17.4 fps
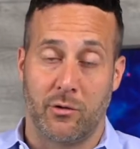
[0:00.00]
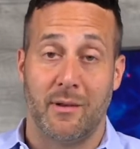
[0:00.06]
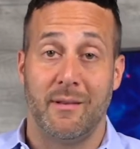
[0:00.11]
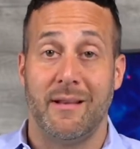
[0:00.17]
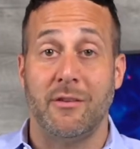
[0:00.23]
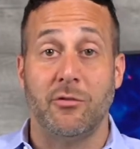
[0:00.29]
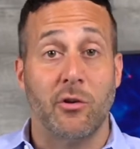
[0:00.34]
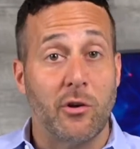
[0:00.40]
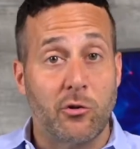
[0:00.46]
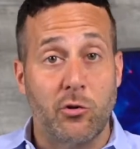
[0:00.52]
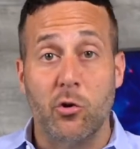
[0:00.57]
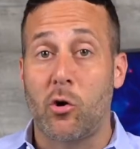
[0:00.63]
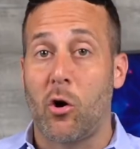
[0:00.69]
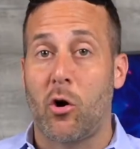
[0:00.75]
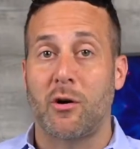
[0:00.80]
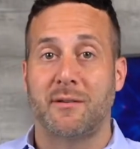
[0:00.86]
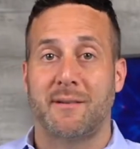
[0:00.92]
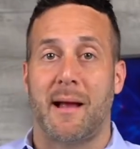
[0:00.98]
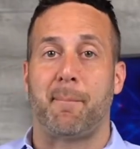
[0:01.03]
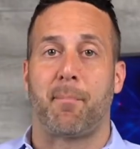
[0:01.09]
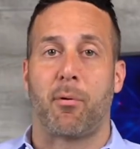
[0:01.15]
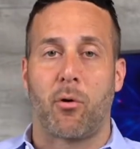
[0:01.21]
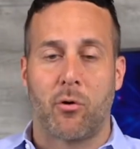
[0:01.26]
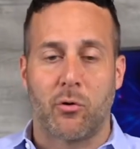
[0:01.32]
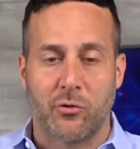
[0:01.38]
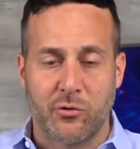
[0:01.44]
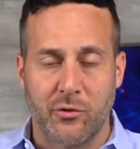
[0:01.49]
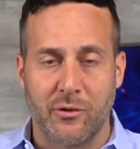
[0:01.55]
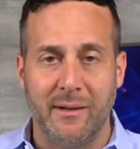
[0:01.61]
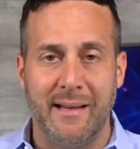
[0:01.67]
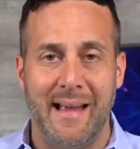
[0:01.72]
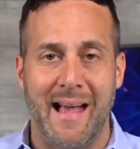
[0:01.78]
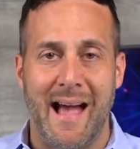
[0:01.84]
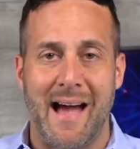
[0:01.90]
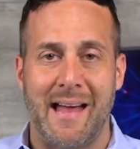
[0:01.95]
These are the 2 cards I
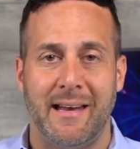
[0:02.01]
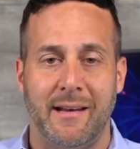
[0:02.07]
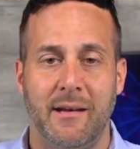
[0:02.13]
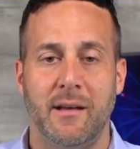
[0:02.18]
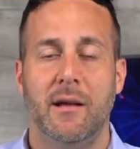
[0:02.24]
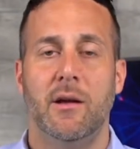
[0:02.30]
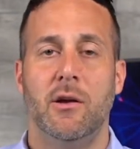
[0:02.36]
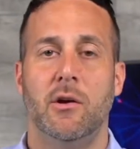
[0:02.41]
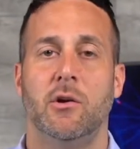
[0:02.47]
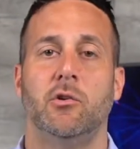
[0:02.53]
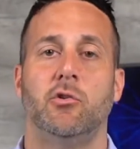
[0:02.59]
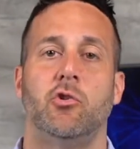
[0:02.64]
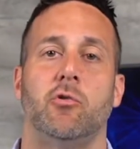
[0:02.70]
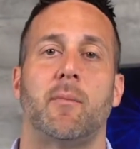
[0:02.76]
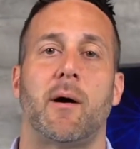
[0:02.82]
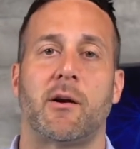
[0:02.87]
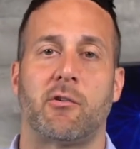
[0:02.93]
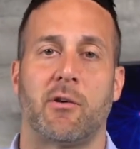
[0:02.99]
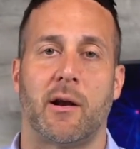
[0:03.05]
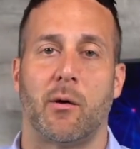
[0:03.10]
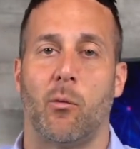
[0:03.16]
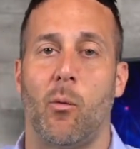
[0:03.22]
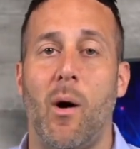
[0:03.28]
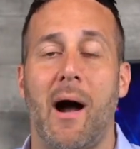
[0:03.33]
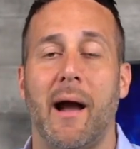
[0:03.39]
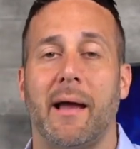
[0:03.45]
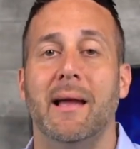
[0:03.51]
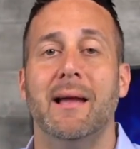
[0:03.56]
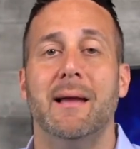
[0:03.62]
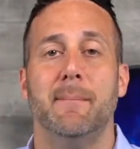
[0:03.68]
personally added to my credit. Why?